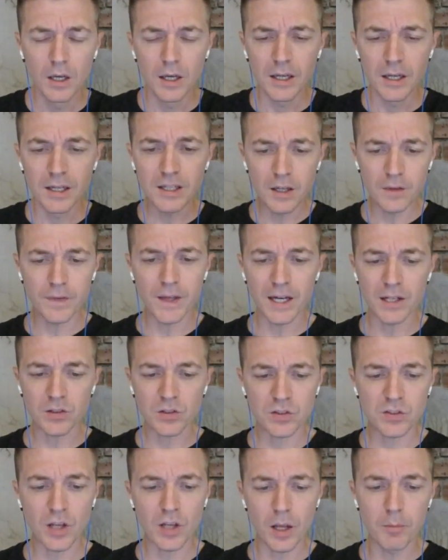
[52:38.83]
get that
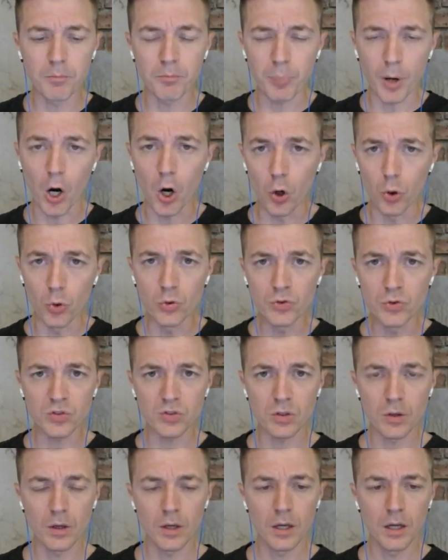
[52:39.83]
same pose
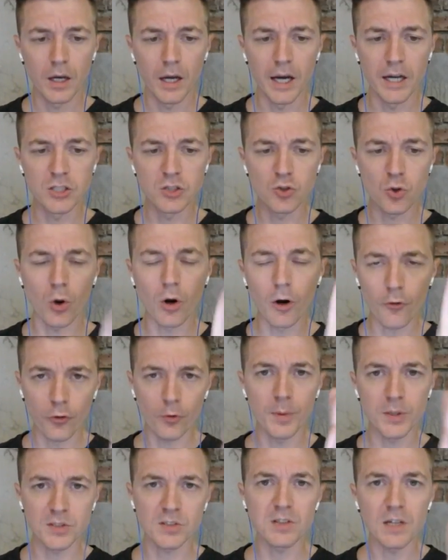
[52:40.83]
and draw it from
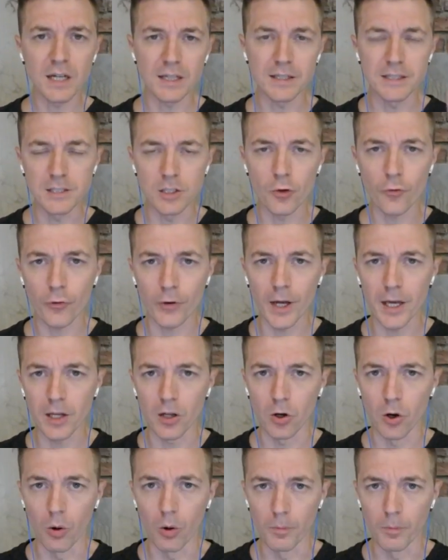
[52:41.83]
a slightly different angle.